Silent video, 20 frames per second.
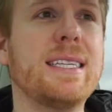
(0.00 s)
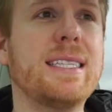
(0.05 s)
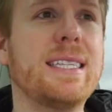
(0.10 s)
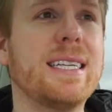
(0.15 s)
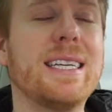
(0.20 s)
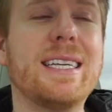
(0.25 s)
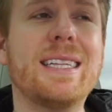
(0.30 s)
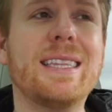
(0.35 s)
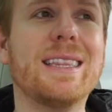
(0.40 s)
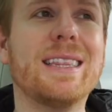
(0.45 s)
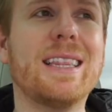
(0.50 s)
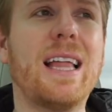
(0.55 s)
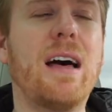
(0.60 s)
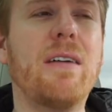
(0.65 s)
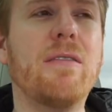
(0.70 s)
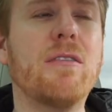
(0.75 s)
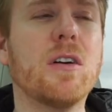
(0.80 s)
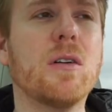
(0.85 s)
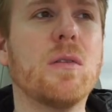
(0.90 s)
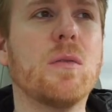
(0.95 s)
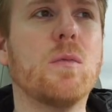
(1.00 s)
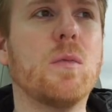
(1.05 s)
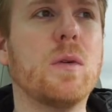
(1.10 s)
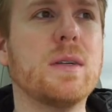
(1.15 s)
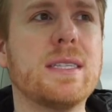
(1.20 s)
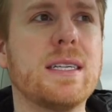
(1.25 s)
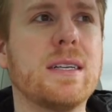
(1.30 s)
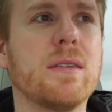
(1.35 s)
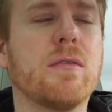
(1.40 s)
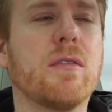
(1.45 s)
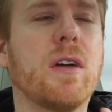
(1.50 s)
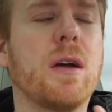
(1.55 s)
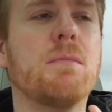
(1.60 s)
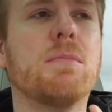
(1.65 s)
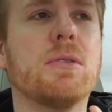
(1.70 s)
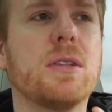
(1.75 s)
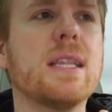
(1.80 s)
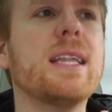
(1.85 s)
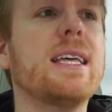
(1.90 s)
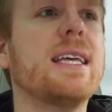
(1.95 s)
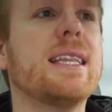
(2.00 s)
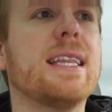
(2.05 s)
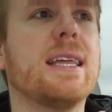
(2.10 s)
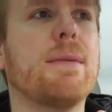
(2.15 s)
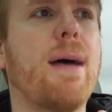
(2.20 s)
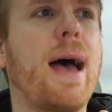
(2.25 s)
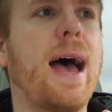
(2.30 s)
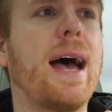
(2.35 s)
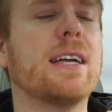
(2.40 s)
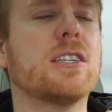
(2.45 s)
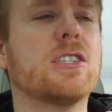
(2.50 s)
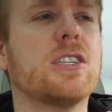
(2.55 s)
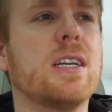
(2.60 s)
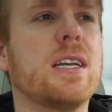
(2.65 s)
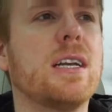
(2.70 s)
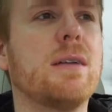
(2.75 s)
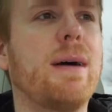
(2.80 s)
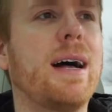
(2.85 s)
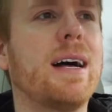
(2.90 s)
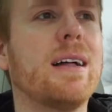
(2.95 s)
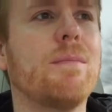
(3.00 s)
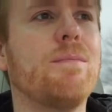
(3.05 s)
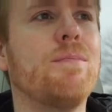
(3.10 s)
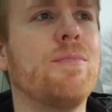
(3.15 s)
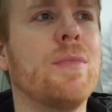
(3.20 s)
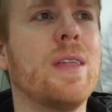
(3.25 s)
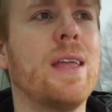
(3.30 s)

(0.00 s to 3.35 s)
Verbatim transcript: didn't love or wasn't completely passionate about,